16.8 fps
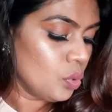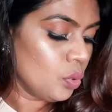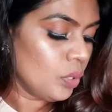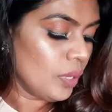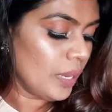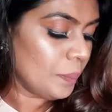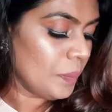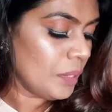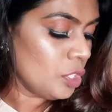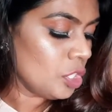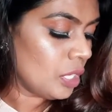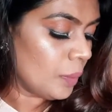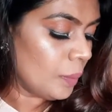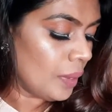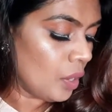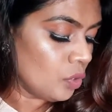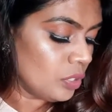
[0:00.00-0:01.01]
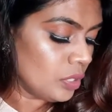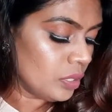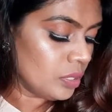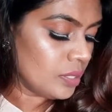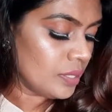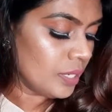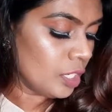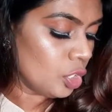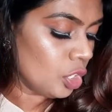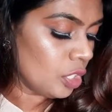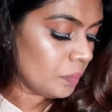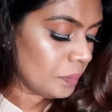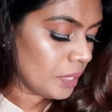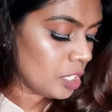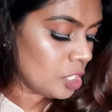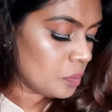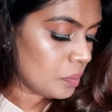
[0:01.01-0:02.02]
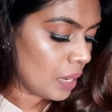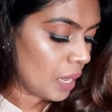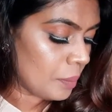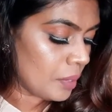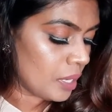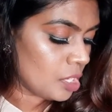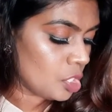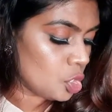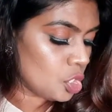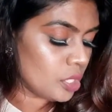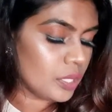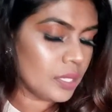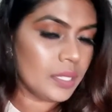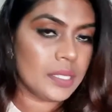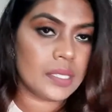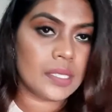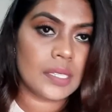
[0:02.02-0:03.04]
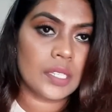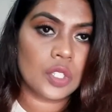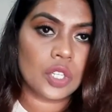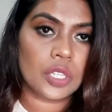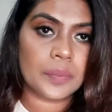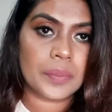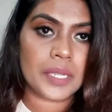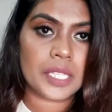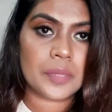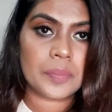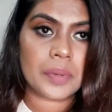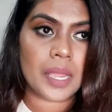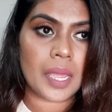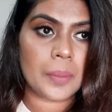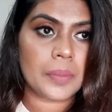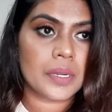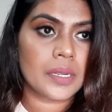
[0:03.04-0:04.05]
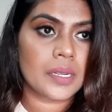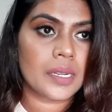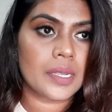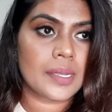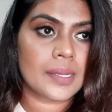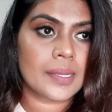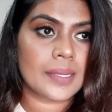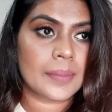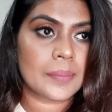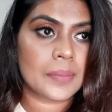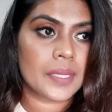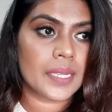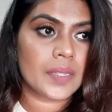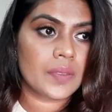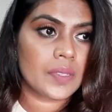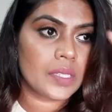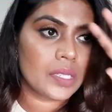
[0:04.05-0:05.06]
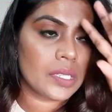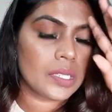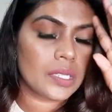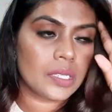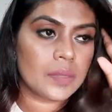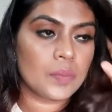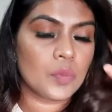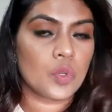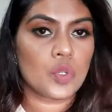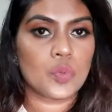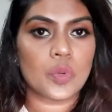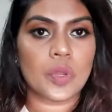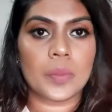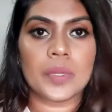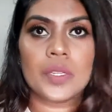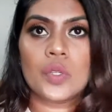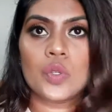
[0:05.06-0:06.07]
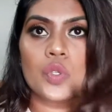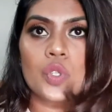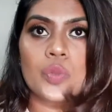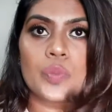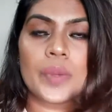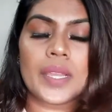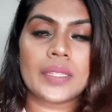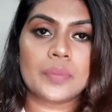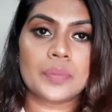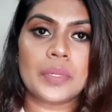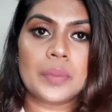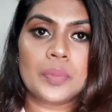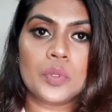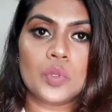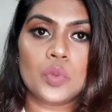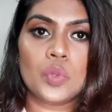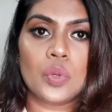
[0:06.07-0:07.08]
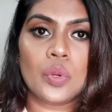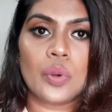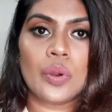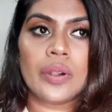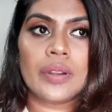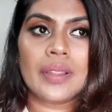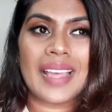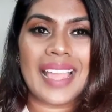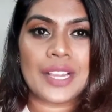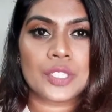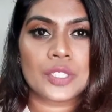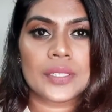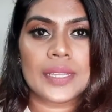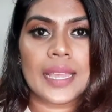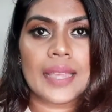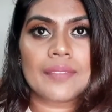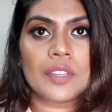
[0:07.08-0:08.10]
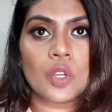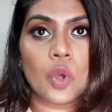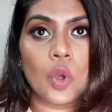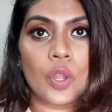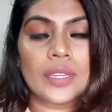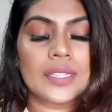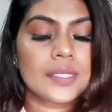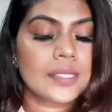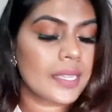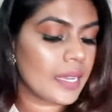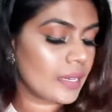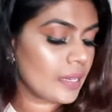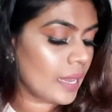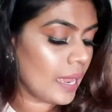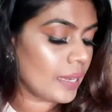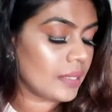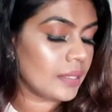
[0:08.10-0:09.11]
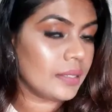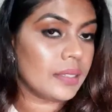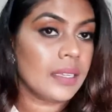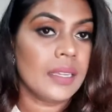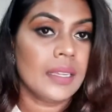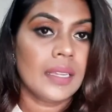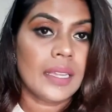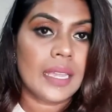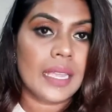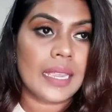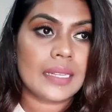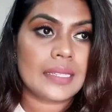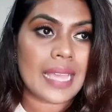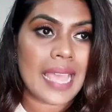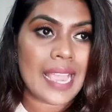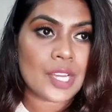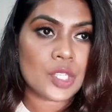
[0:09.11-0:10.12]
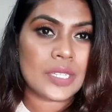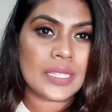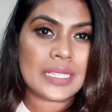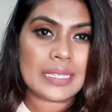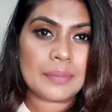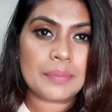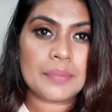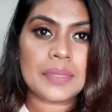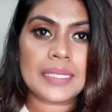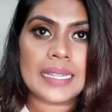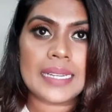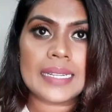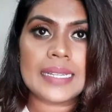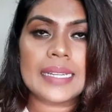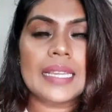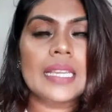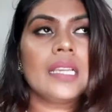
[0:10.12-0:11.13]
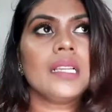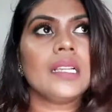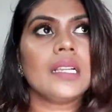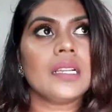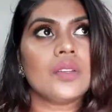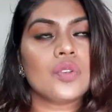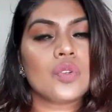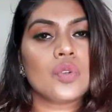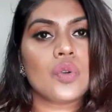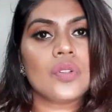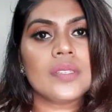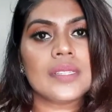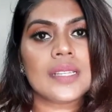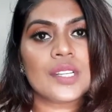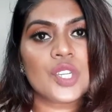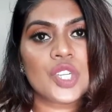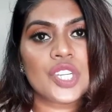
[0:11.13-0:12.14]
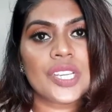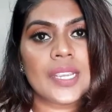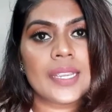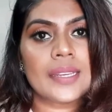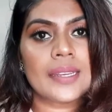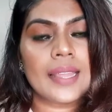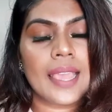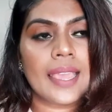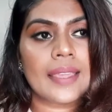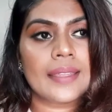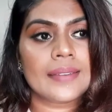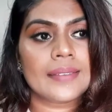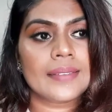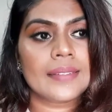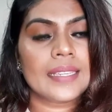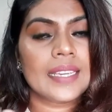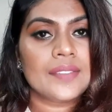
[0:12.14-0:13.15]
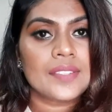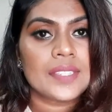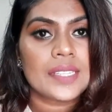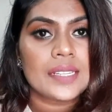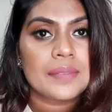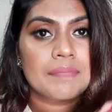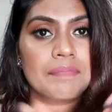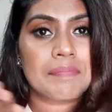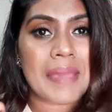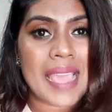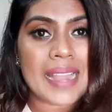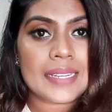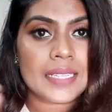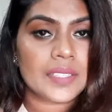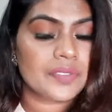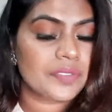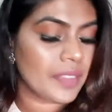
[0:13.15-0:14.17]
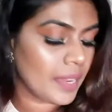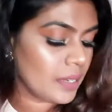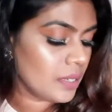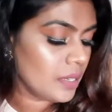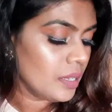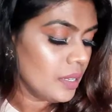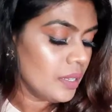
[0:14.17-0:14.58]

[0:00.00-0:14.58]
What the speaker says: let me talk about the silicone based primer initially. The silicone based primer is something which is most probably used by the people who are actually having oily skin, and it actually completely controls that sheen and gives that matte effect